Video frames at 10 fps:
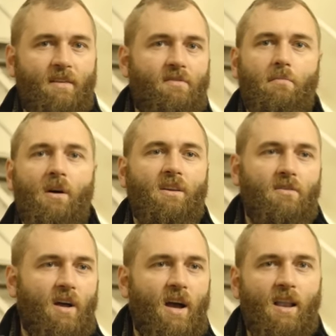everybody
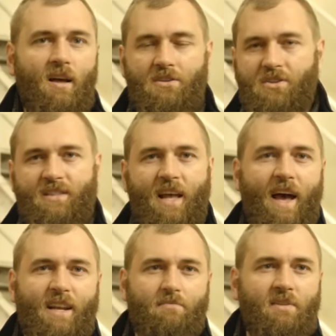on Islay just
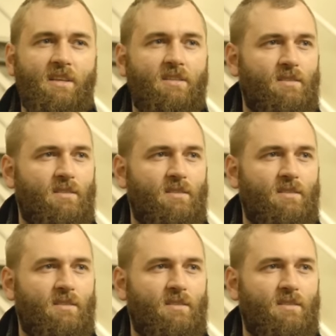had peat,